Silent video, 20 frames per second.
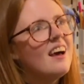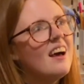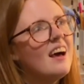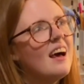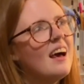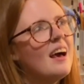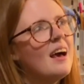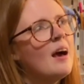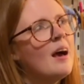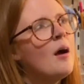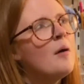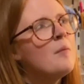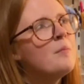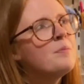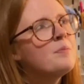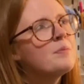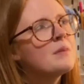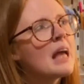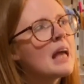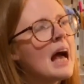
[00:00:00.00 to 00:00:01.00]

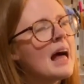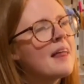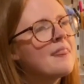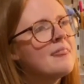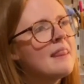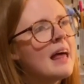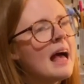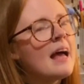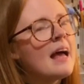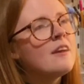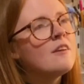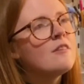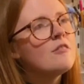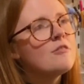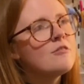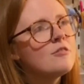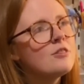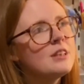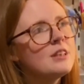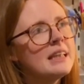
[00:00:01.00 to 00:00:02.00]
And then
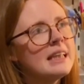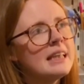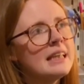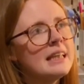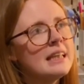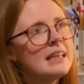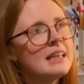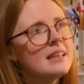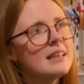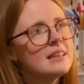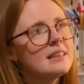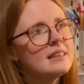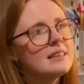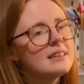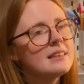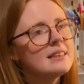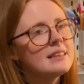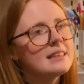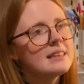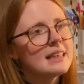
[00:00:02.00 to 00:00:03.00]
for the
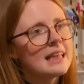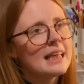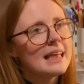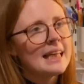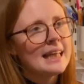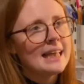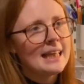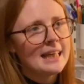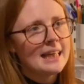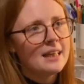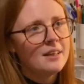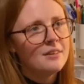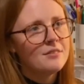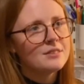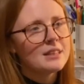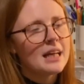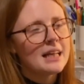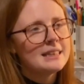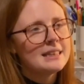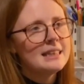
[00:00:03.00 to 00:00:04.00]

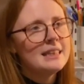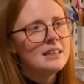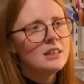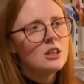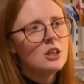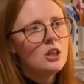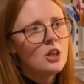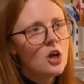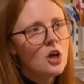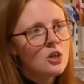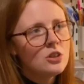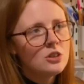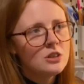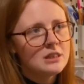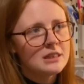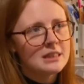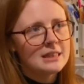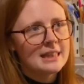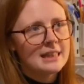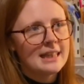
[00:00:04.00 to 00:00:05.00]
sleeves, I did the long
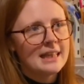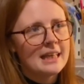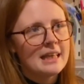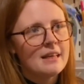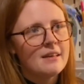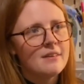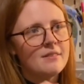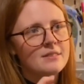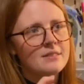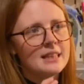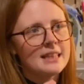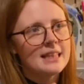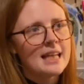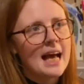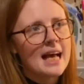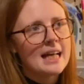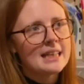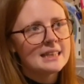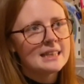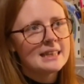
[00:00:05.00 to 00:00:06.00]
sleeves and
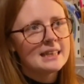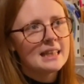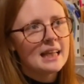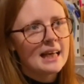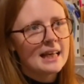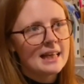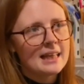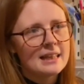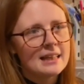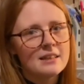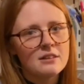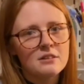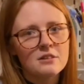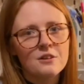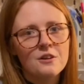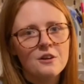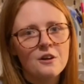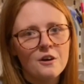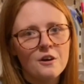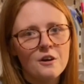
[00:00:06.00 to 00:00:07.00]
added like a little
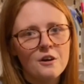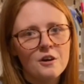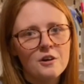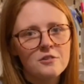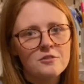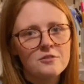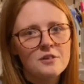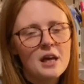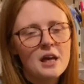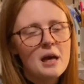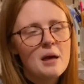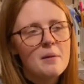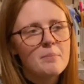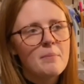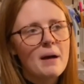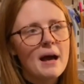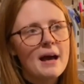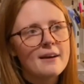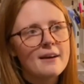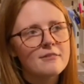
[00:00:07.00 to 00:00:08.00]
cuff,
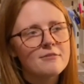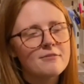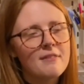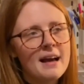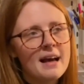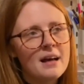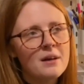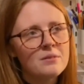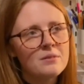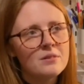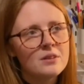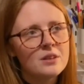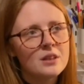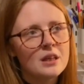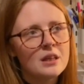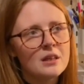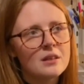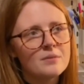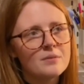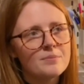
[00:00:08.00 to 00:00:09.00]
but I found that